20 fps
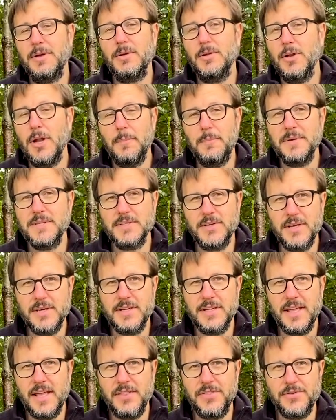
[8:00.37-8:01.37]
loppers couldn't
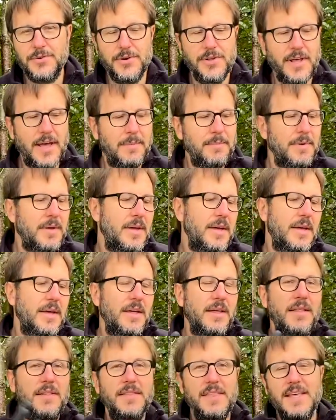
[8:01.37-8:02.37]
get through them.
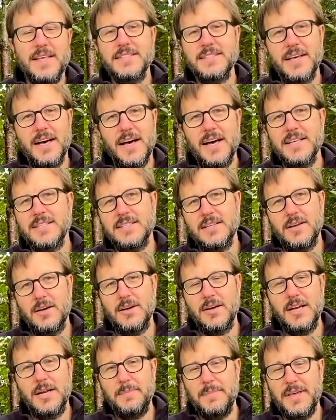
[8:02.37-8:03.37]
These guys are
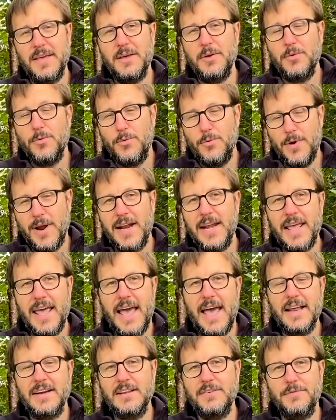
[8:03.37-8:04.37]
going to be really
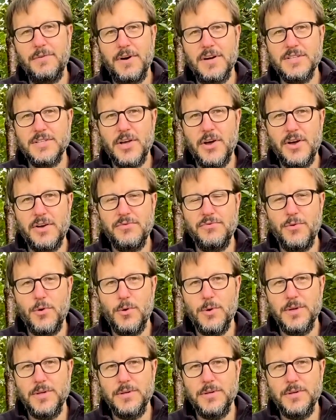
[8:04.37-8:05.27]
handy for us going forward.